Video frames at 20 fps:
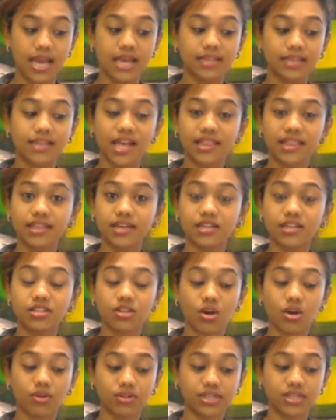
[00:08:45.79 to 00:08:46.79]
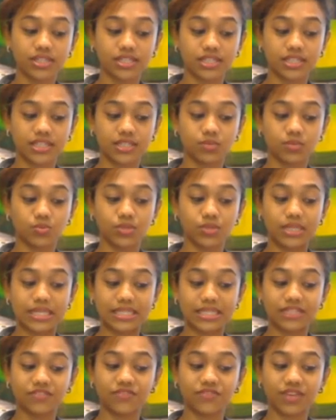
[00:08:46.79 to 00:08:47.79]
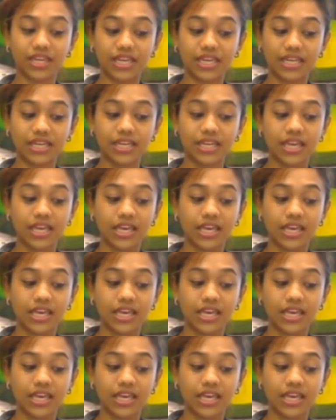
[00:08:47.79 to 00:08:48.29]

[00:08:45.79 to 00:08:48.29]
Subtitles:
that the authorities would intervene